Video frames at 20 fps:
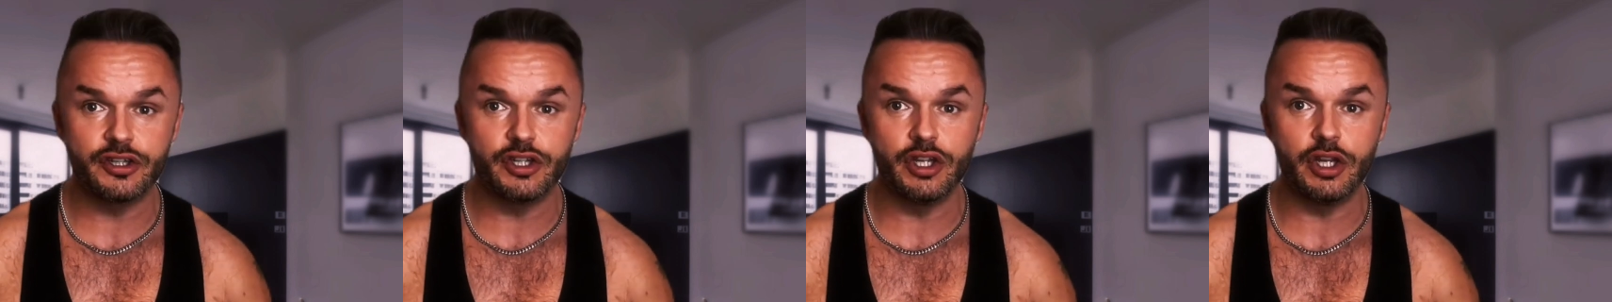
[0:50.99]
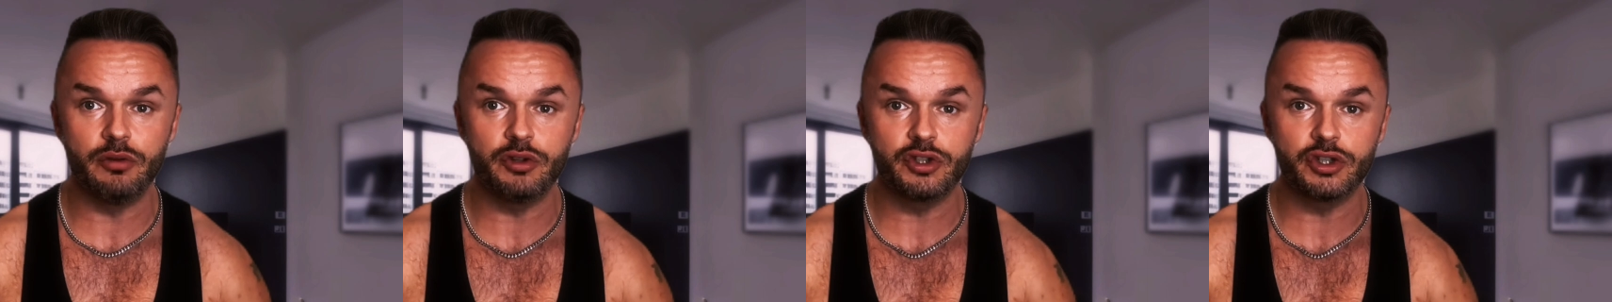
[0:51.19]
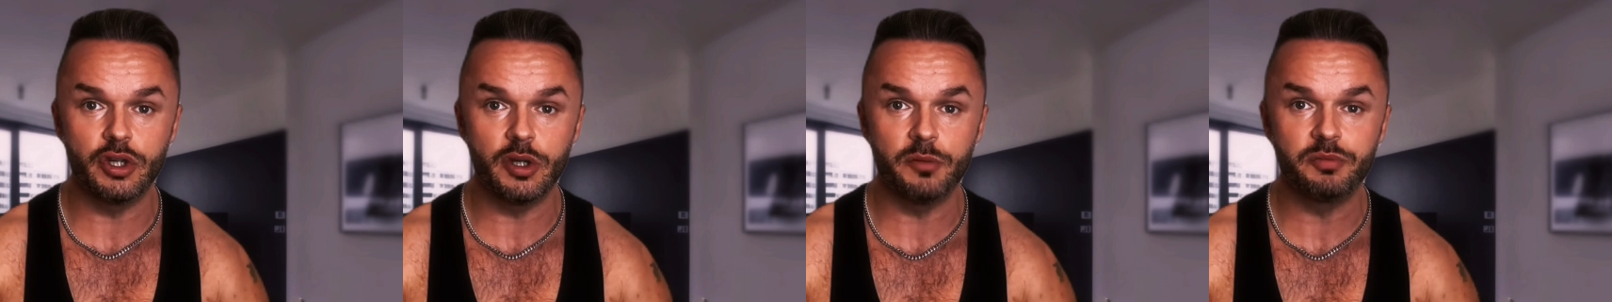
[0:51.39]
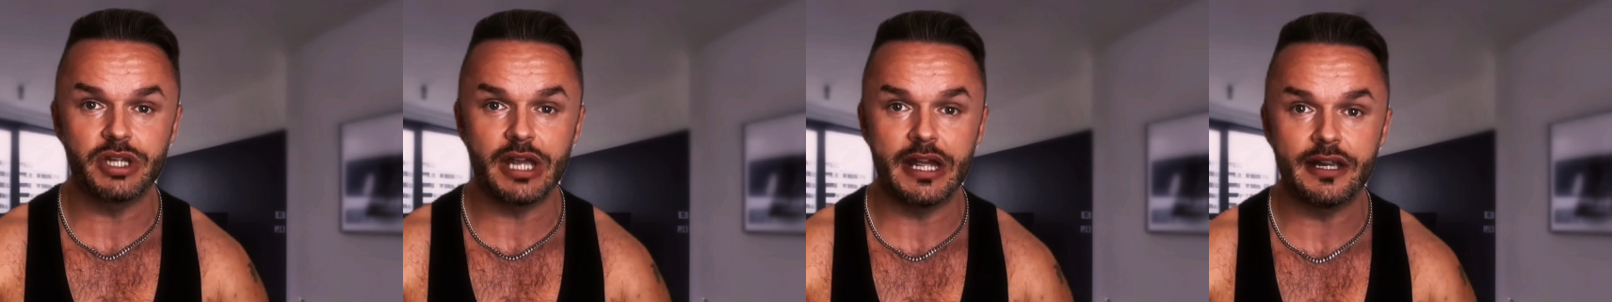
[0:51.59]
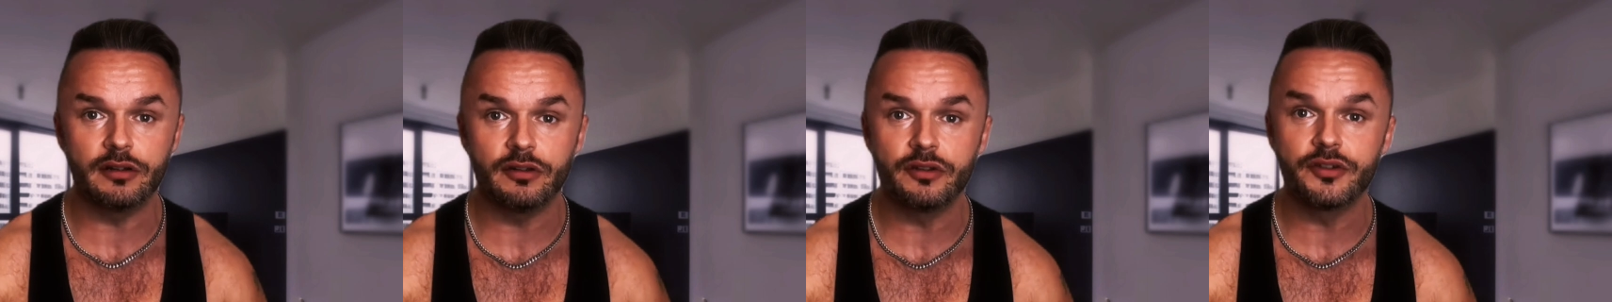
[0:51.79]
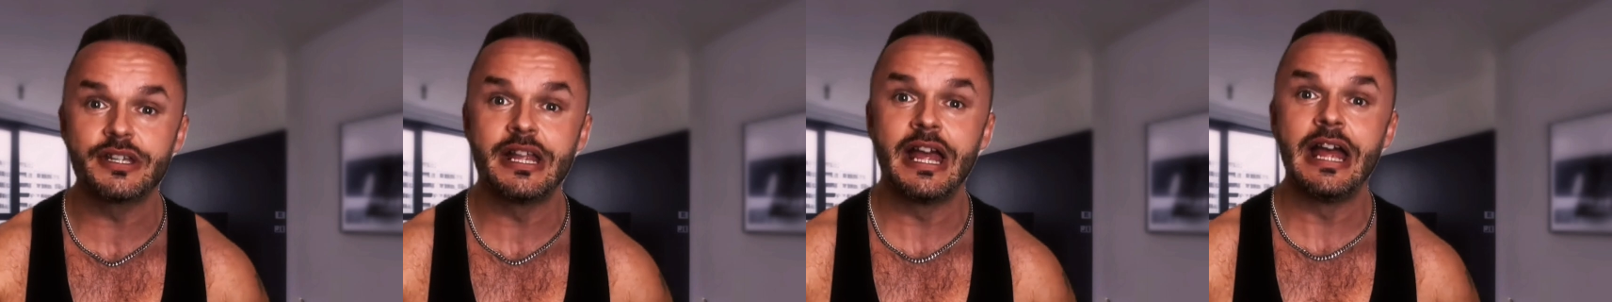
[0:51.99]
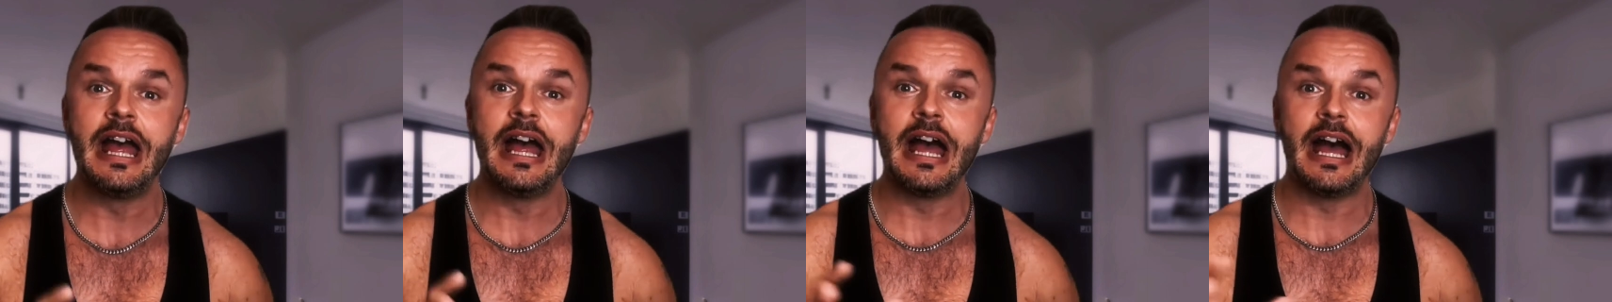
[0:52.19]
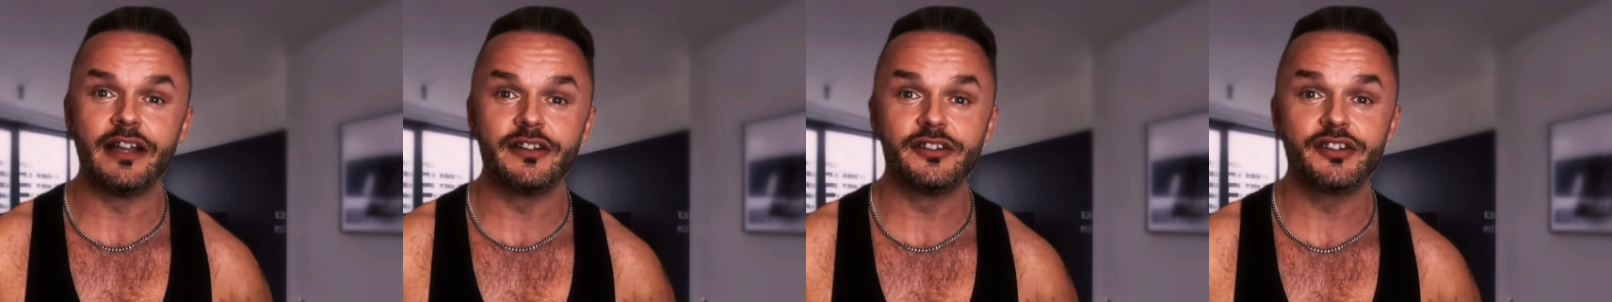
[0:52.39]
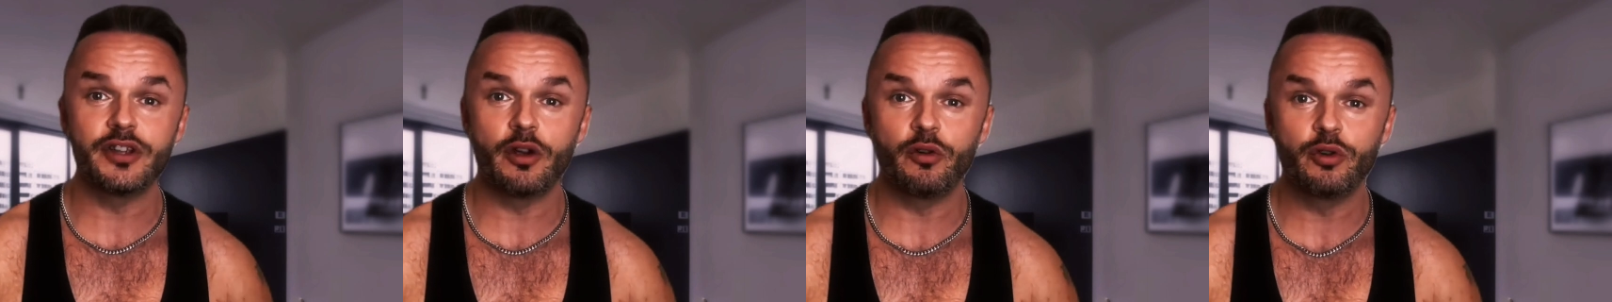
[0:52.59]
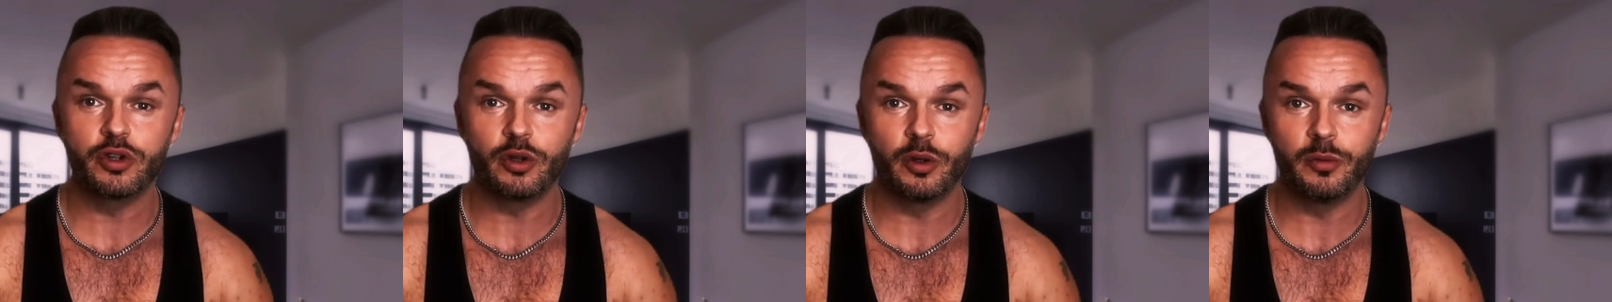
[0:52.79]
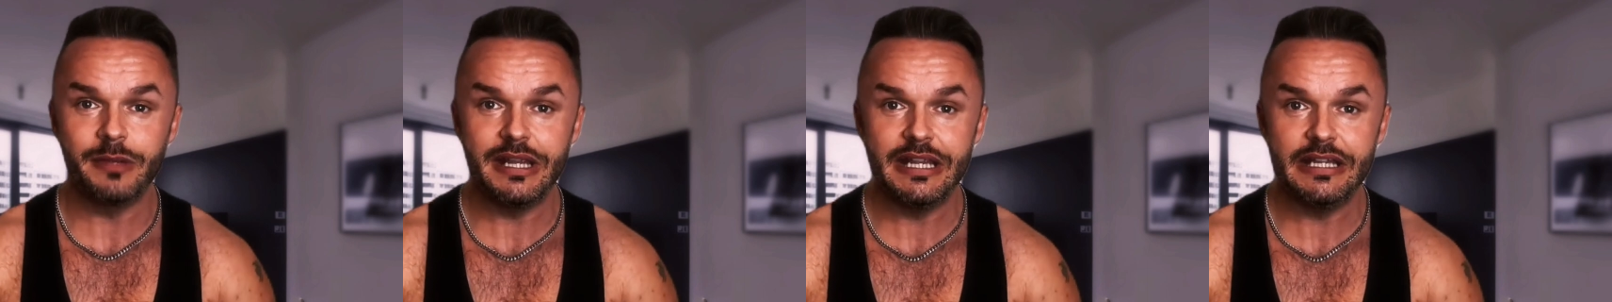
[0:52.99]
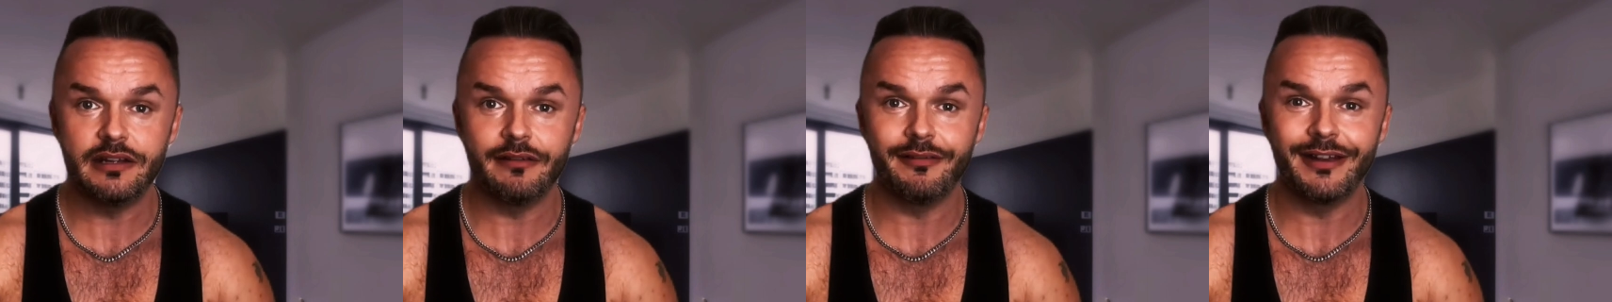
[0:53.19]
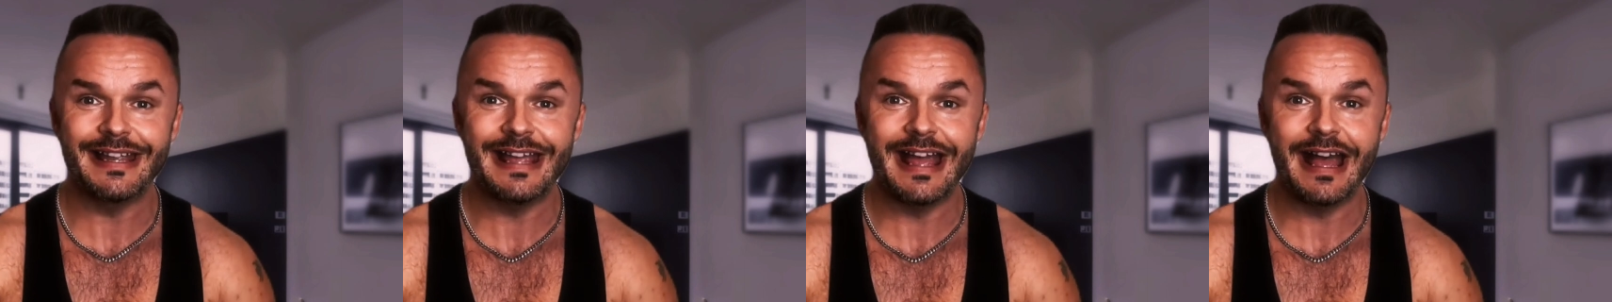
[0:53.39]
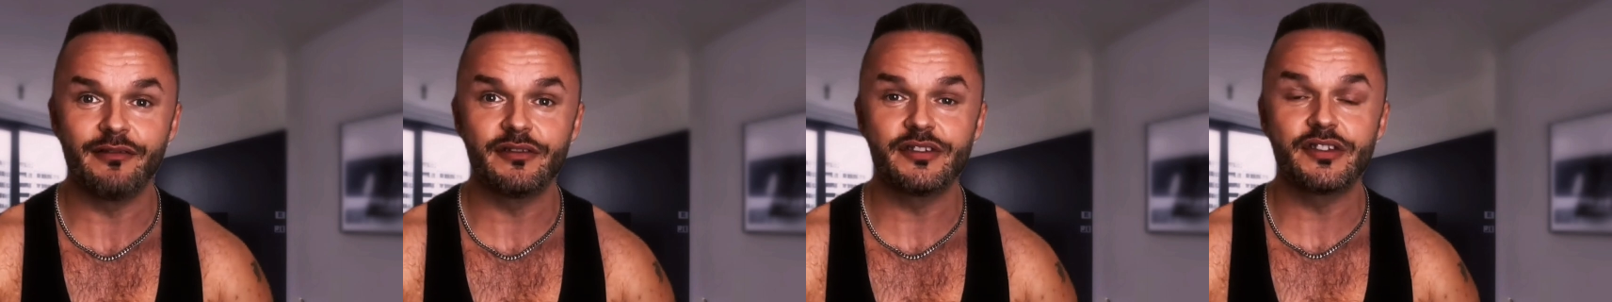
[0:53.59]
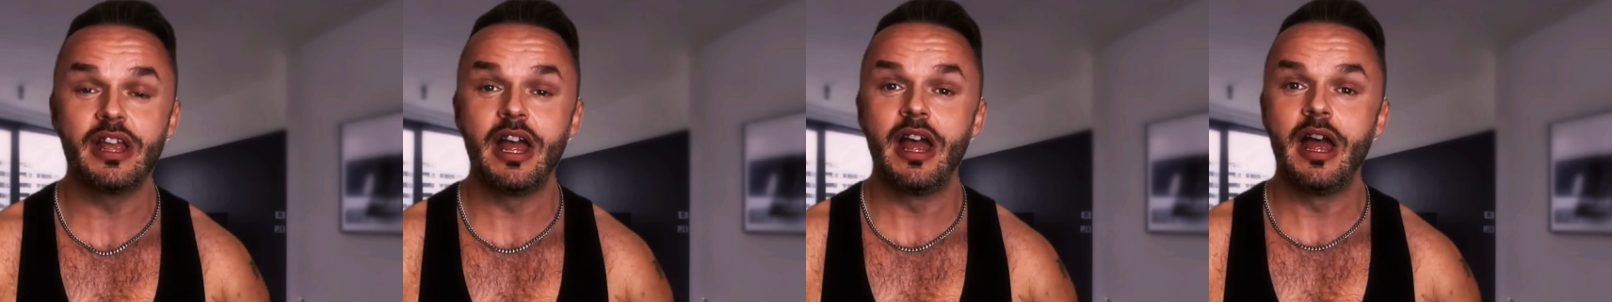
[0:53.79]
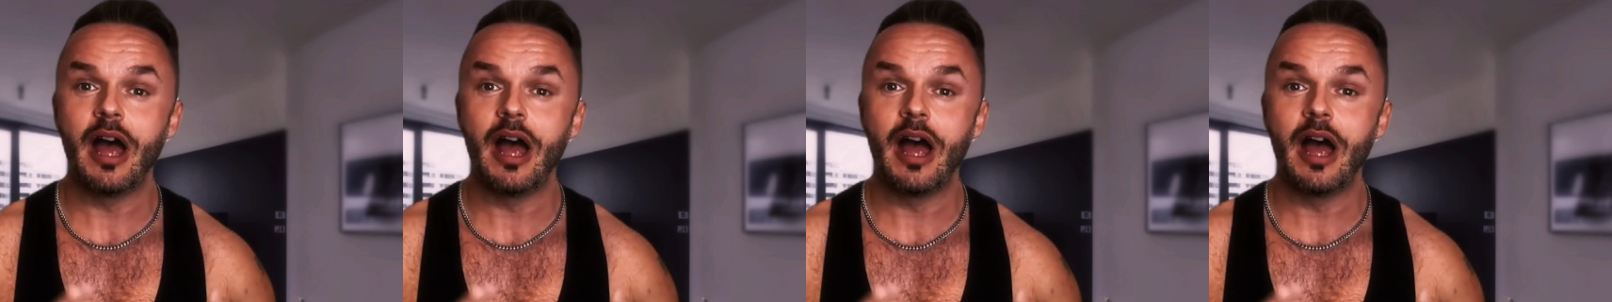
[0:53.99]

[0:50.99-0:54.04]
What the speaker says: YouTube channels and social media accounts